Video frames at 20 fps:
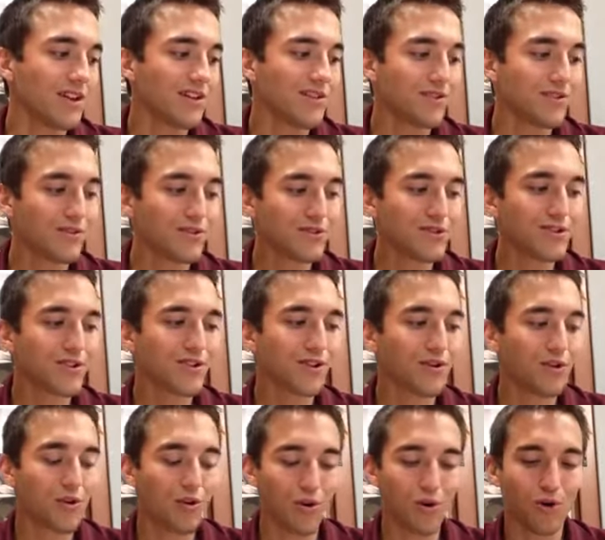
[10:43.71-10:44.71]
Those are the
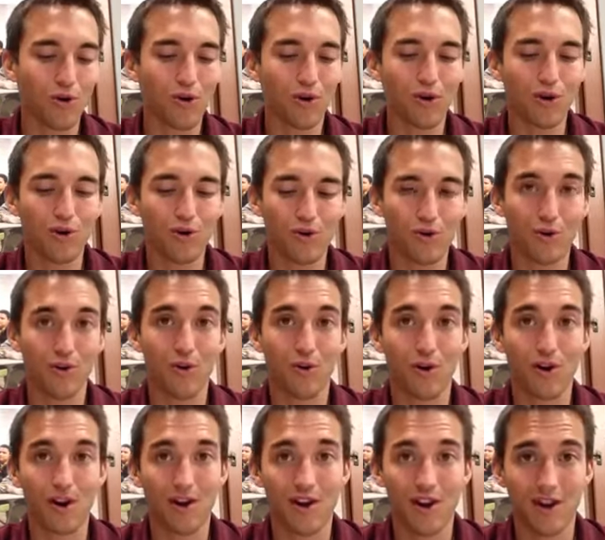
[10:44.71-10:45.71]

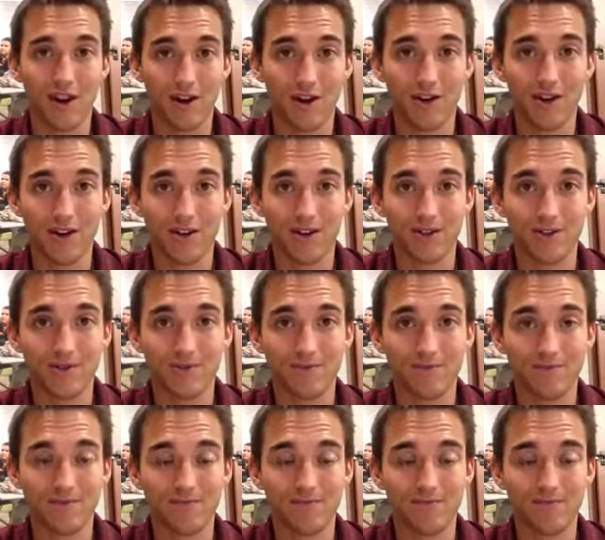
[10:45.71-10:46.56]
core areas.